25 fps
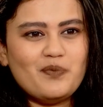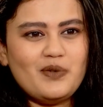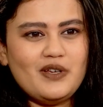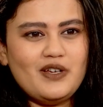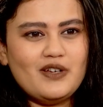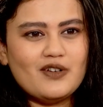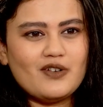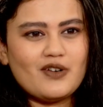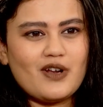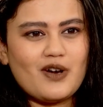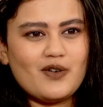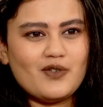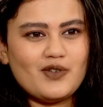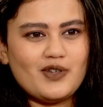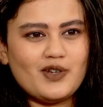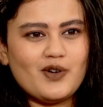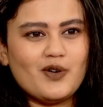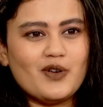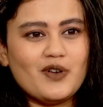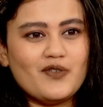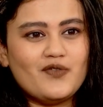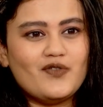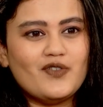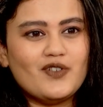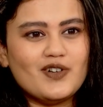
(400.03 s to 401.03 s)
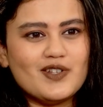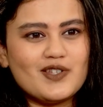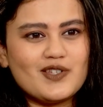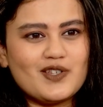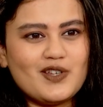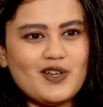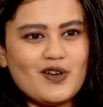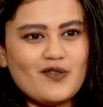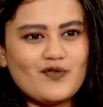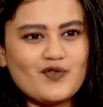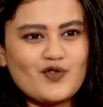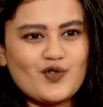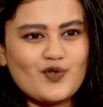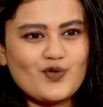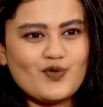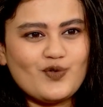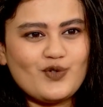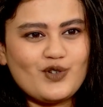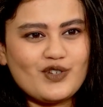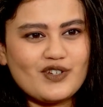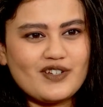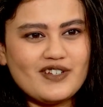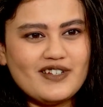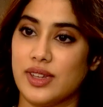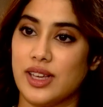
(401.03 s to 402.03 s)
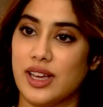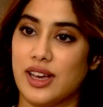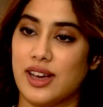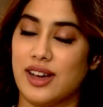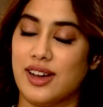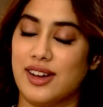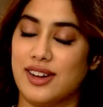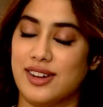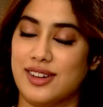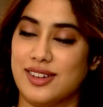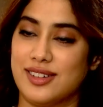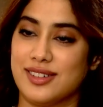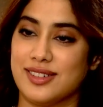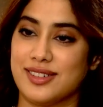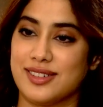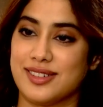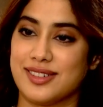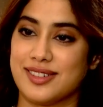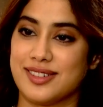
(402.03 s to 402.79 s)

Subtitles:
be around her on a first day of shoot. Yeah.